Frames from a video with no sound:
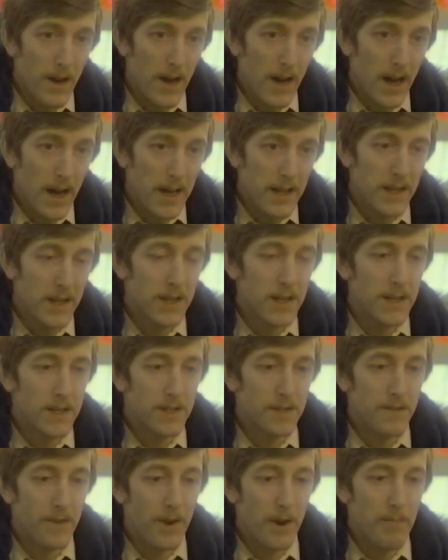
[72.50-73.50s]
I think he's a
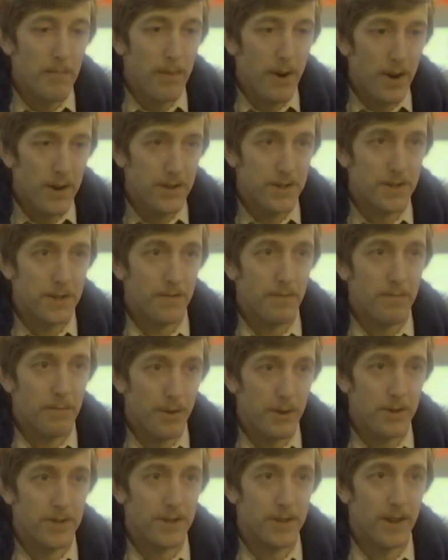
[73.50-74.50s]
very positive
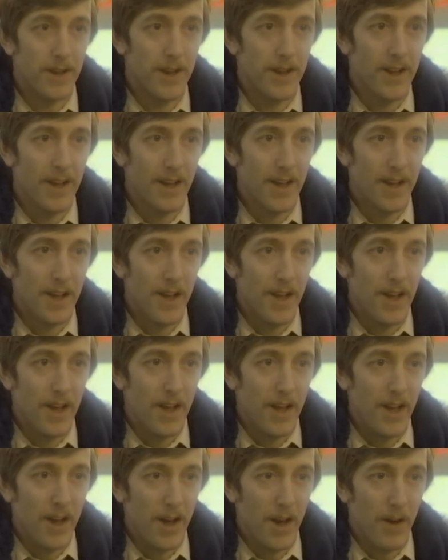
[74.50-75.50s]
person,
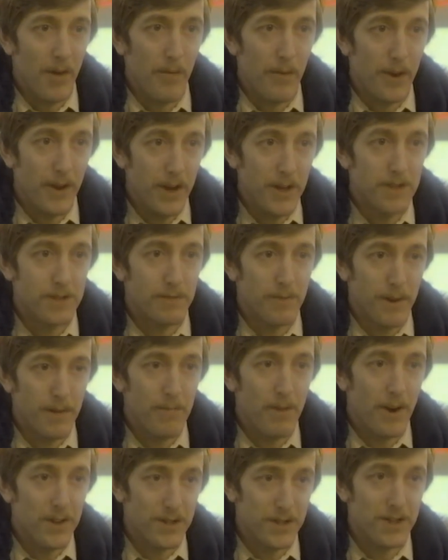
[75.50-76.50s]
and we need to be
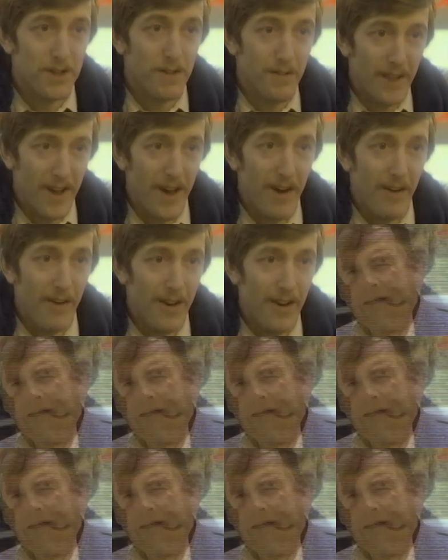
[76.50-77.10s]
positive now.